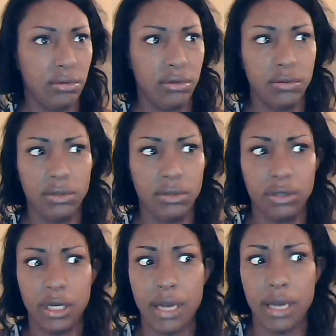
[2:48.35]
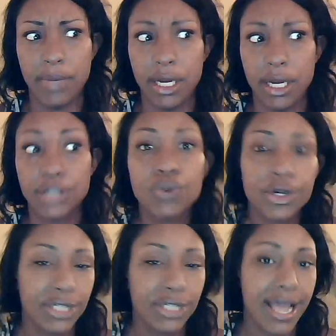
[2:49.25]
Shit, I mean, I just want her
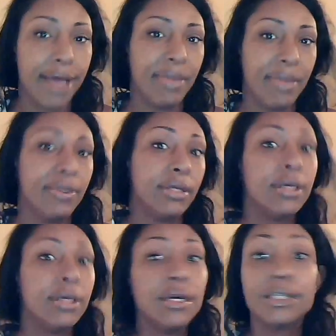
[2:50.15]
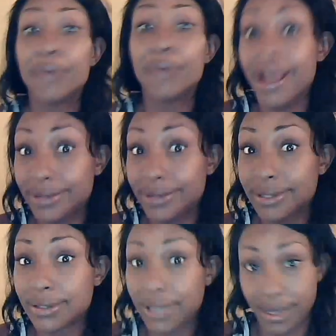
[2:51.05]
to sit down. Maybe someone else
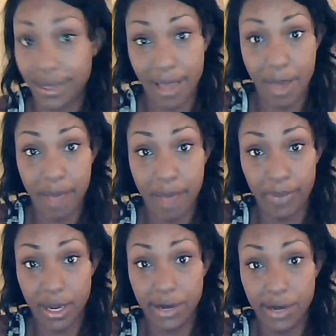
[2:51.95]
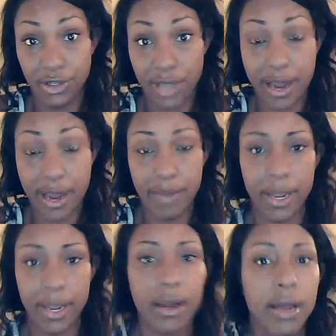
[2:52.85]
can come up and shine a bit.